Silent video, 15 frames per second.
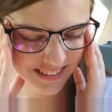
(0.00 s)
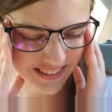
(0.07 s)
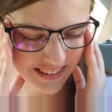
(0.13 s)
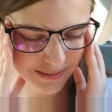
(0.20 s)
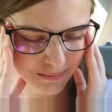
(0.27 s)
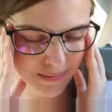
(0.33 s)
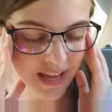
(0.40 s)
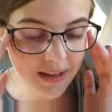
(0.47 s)

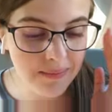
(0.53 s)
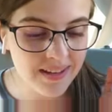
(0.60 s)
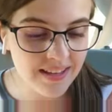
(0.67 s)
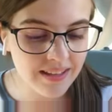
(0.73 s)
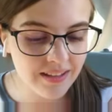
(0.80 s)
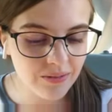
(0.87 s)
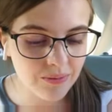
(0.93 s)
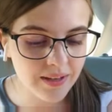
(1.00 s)

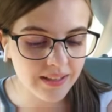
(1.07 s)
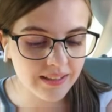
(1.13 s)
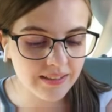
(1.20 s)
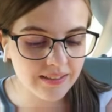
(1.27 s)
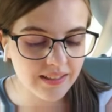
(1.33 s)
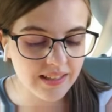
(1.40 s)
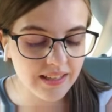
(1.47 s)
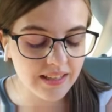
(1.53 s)
Maybe
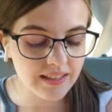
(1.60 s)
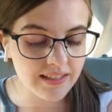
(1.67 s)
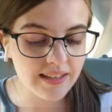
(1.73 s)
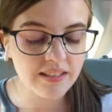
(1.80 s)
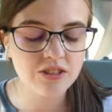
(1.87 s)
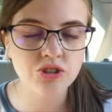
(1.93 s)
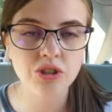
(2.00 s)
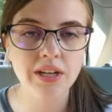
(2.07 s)
when the
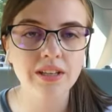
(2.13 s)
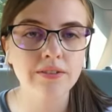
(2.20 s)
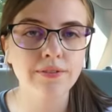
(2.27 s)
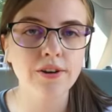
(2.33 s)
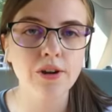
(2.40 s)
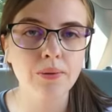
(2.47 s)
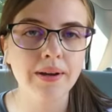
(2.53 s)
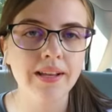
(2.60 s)
next trailer for
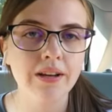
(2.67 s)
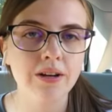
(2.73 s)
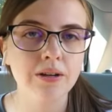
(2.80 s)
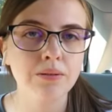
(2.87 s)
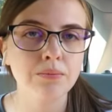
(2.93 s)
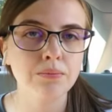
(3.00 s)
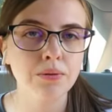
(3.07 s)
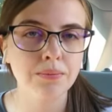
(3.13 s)
No Way
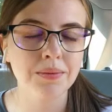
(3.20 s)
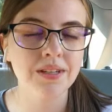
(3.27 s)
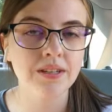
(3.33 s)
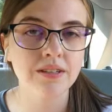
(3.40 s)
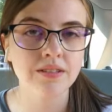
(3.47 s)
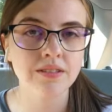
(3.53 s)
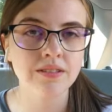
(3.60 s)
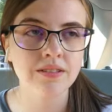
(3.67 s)
Home
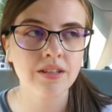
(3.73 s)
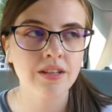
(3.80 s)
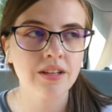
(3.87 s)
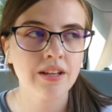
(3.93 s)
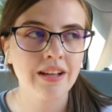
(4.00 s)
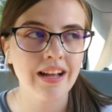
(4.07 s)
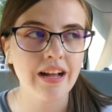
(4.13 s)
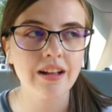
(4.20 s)
premieres,
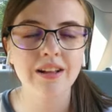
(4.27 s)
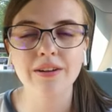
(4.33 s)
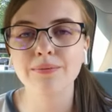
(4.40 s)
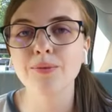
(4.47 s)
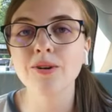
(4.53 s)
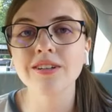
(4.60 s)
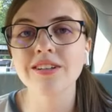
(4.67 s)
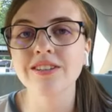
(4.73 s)
I'll have
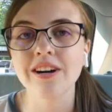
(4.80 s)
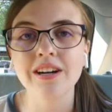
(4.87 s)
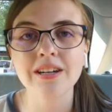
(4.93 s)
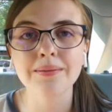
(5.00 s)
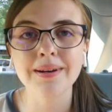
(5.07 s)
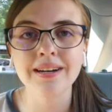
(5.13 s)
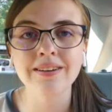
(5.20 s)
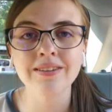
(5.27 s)
more to talk
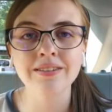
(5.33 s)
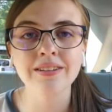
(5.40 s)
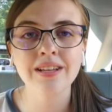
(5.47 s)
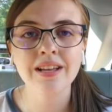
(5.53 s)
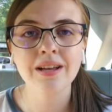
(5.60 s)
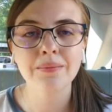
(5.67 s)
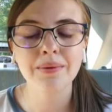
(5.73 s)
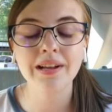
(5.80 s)
about,
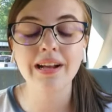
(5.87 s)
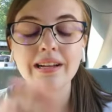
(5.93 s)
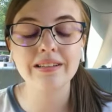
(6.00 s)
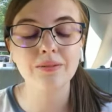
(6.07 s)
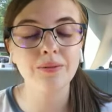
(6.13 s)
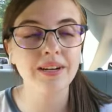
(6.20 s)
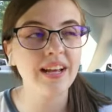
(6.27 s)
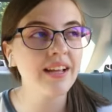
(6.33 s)
but
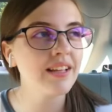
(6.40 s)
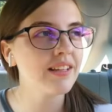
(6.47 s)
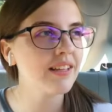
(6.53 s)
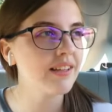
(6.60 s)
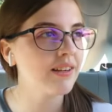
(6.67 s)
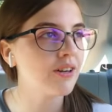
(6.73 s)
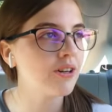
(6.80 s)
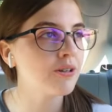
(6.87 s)
when I
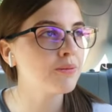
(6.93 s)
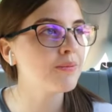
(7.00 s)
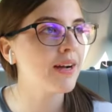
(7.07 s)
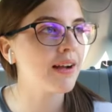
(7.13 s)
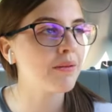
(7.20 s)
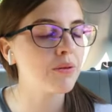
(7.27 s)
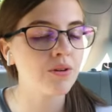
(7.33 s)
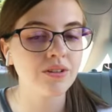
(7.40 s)
get home,
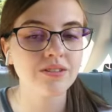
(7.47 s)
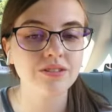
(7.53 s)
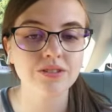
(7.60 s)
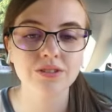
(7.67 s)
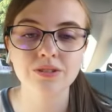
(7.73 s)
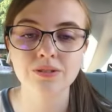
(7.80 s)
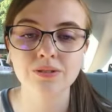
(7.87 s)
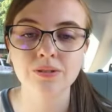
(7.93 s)
I'm going
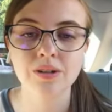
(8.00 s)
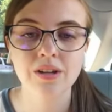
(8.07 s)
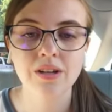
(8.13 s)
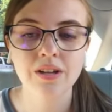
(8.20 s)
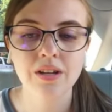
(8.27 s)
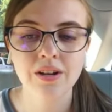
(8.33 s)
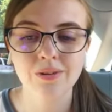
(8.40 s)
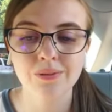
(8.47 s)
to
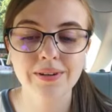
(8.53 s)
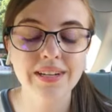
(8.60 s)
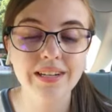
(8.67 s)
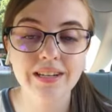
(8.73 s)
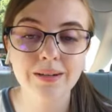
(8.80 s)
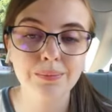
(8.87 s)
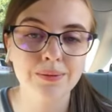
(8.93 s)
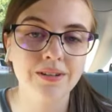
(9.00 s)
read
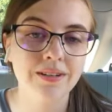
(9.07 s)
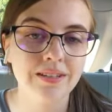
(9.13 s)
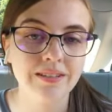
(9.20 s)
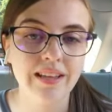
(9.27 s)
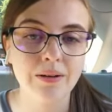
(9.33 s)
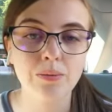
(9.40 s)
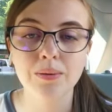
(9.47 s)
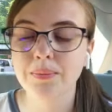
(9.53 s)
up on
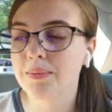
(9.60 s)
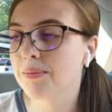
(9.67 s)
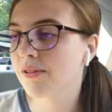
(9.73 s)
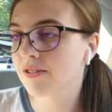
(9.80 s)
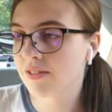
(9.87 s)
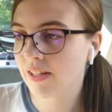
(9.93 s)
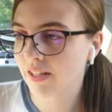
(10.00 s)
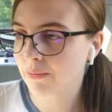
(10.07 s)
like what people
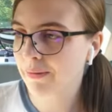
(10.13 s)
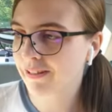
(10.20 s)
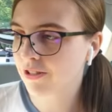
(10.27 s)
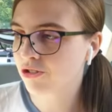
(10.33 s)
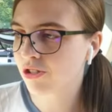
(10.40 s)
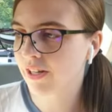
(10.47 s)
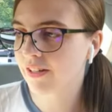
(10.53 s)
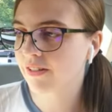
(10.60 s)
are saying about the
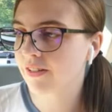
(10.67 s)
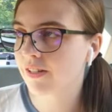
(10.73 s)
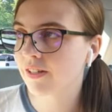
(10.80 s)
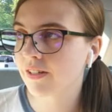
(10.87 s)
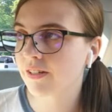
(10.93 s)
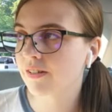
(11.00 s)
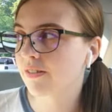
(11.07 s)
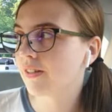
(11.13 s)

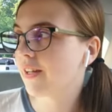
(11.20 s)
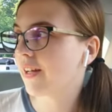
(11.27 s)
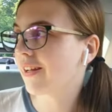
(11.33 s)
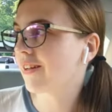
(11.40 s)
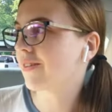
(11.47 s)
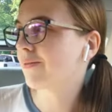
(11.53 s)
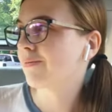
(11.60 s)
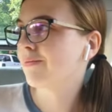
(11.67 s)
trailer,
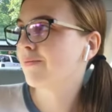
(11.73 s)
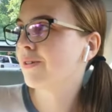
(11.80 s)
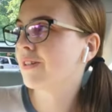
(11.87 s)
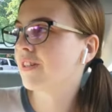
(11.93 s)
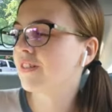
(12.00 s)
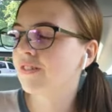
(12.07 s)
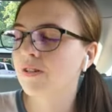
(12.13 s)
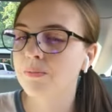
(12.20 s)
like what
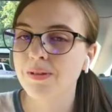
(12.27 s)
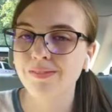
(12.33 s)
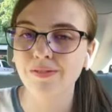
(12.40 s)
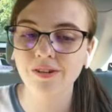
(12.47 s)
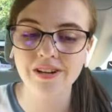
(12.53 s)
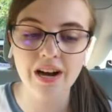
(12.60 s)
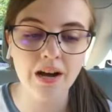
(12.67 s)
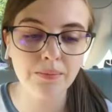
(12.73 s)
this could mean for
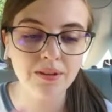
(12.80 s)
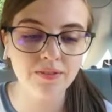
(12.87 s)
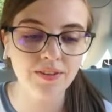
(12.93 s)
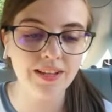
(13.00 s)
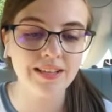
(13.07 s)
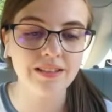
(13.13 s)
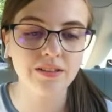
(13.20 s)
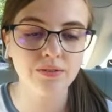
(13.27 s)
comic
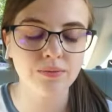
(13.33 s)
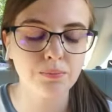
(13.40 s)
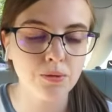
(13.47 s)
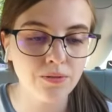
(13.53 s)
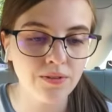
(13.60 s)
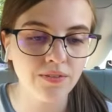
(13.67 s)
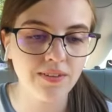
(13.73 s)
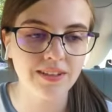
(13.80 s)
fans,
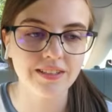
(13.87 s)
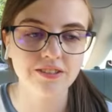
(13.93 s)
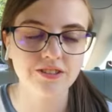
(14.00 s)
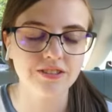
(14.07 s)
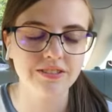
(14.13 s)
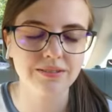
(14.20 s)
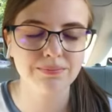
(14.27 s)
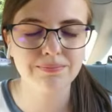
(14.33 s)
movie fans,
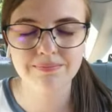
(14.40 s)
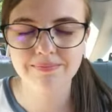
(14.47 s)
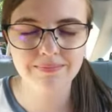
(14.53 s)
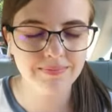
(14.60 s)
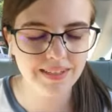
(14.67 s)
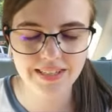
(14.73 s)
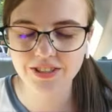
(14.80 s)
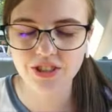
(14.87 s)
just
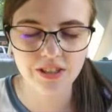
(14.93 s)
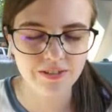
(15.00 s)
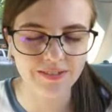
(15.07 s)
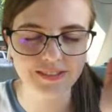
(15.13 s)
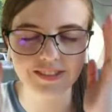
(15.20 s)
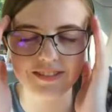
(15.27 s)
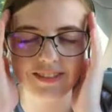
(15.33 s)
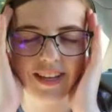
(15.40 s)
in general.
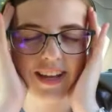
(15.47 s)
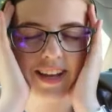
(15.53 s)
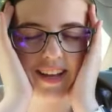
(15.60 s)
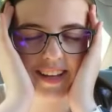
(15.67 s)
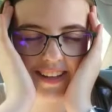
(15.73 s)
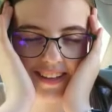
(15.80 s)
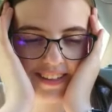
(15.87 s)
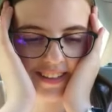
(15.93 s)

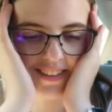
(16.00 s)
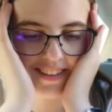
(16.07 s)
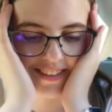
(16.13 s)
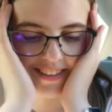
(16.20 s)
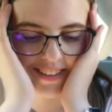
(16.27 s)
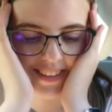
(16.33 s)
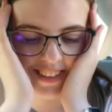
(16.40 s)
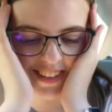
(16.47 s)

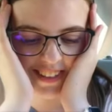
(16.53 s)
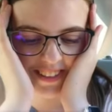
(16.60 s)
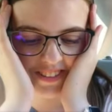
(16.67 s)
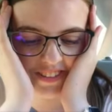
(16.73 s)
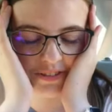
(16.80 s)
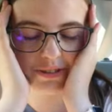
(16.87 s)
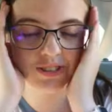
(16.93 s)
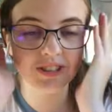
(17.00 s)

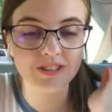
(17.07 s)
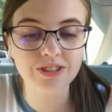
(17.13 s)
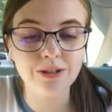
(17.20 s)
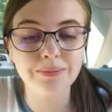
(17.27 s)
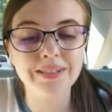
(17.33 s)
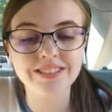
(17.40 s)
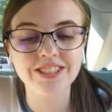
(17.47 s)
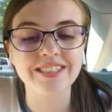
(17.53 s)
There's just so
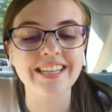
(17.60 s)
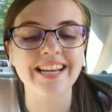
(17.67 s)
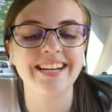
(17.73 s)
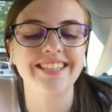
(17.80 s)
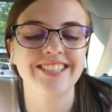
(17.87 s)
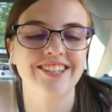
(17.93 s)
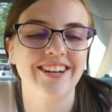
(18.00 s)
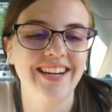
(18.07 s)
much in that
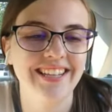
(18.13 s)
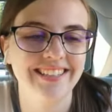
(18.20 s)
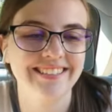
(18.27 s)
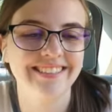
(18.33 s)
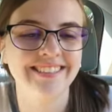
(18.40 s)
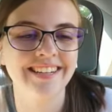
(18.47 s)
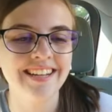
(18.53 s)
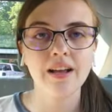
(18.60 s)

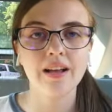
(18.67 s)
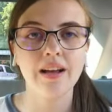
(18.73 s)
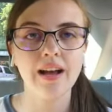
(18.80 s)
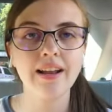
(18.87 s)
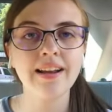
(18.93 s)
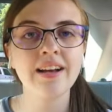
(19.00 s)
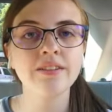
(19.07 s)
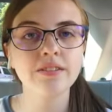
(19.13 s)
trailer.
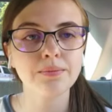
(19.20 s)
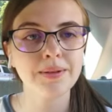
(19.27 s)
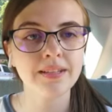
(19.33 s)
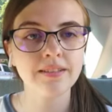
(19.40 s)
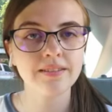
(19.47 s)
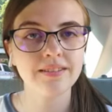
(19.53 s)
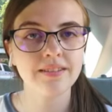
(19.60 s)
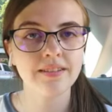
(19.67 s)

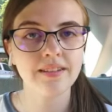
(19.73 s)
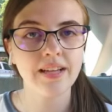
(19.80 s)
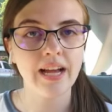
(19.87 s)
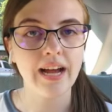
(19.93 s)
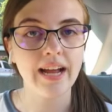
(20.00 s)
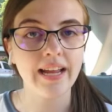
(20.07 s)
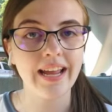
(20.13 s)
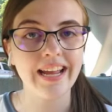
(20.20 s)
Announcement,
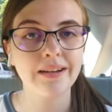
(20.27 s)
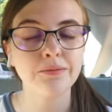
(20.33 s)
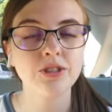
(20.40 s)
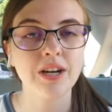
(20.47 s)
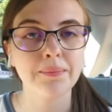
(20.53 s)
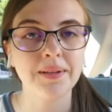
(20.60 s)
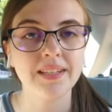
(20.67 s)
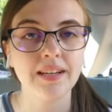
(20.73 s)
I am
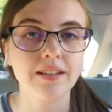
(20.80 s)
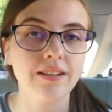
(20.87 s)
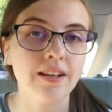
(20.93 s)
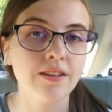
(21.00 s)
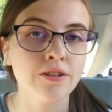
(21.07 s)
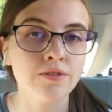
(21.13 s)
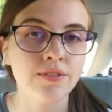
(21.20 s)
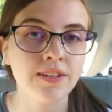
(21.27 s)
dropping
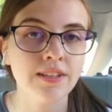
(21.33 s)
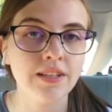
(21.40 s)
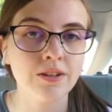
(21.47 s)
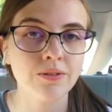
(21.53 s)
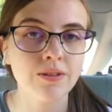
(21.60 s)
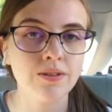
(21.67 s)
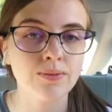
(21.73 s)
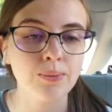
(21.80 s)
another video
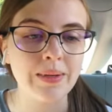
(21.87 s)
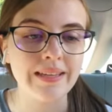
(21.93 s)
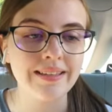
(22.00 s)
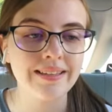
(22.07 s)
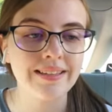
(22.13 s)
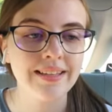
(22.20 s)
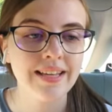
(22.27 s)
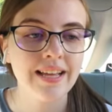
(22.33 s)
this week.